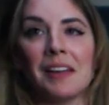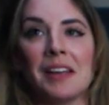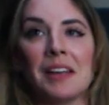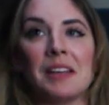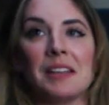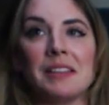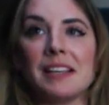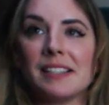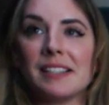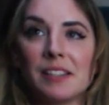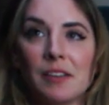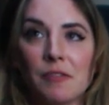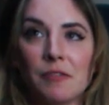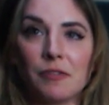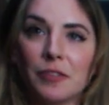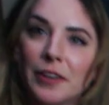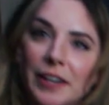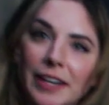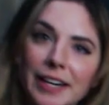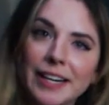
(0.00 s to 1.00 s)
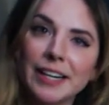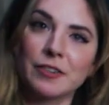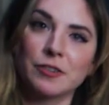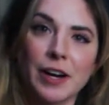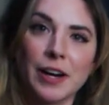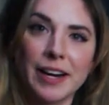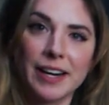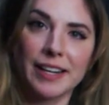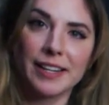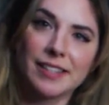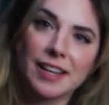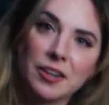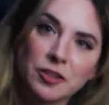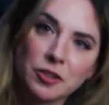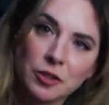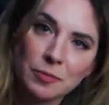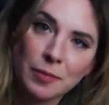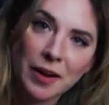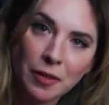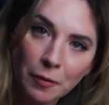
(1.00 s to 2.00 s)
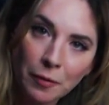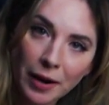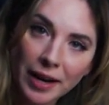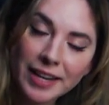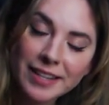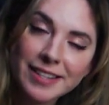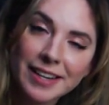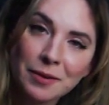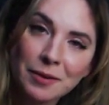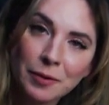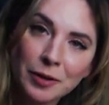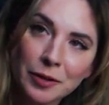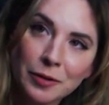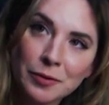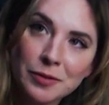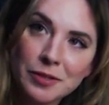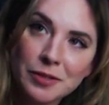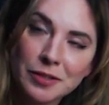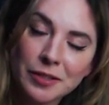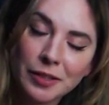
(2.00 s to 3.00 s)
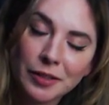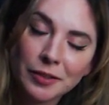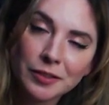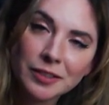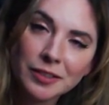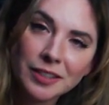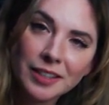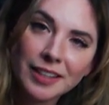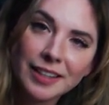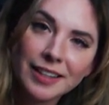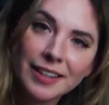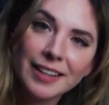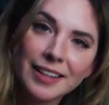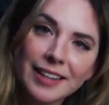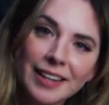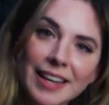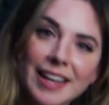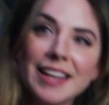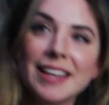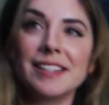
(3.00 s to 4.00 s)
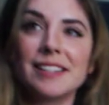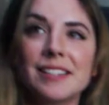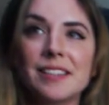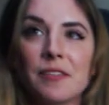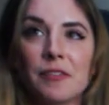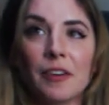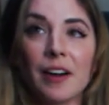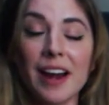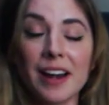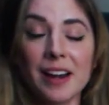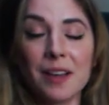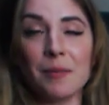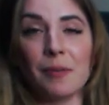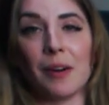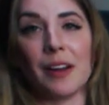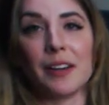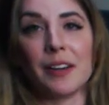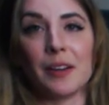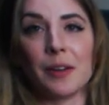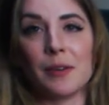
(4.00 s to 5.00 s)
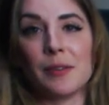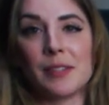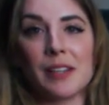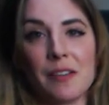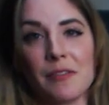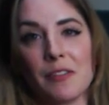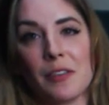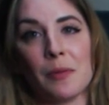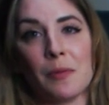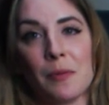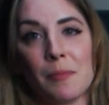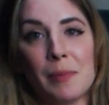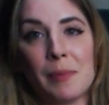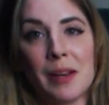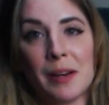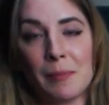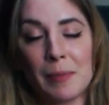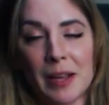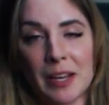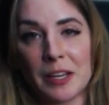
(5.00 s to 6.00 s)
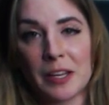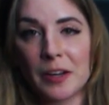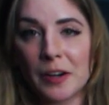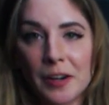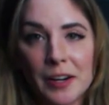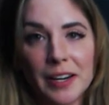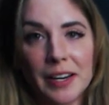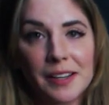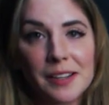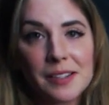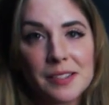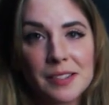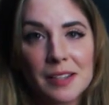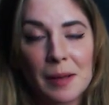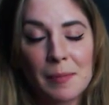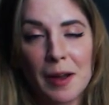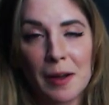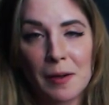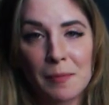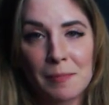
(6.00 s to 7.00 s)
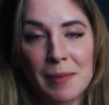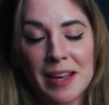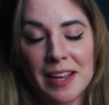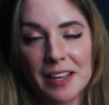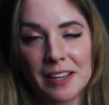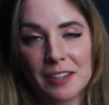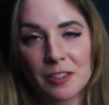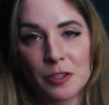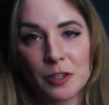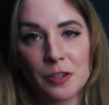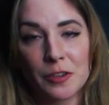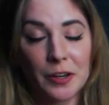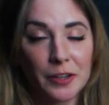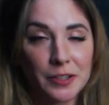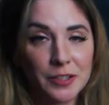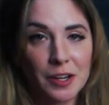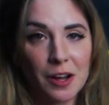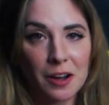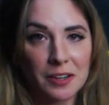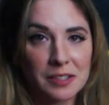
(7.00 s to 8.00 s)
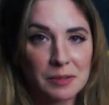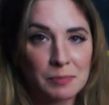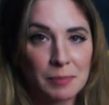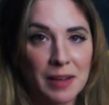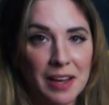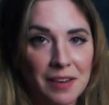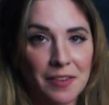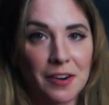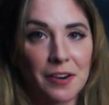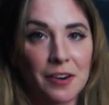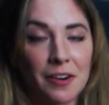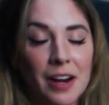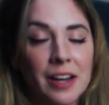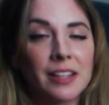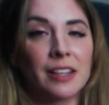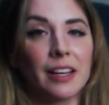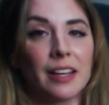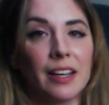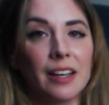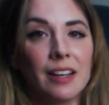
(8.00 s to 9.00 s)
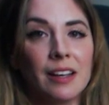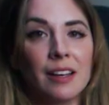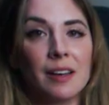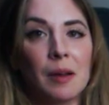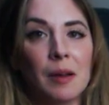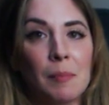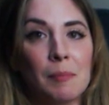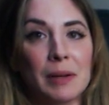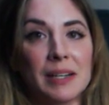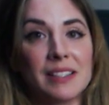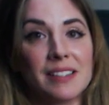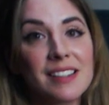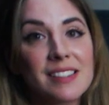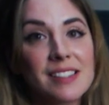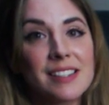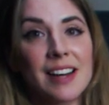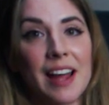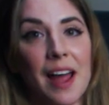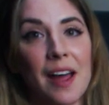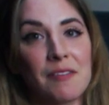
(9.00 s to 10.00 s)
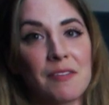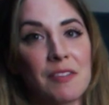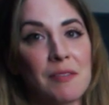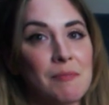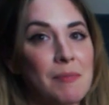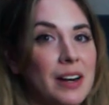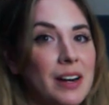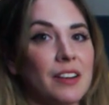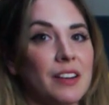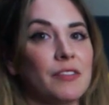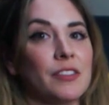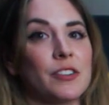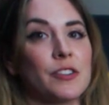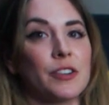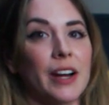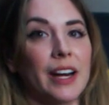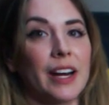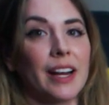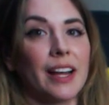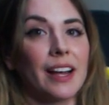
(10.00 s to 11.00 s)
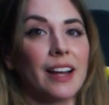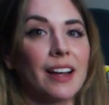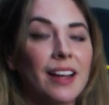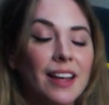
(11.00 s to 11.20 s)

This free training session, by the way, to anyone who's new, is for anyone who's ever been a bit curious about making sure their dog is behaving correctly, but doesn't have the money for training.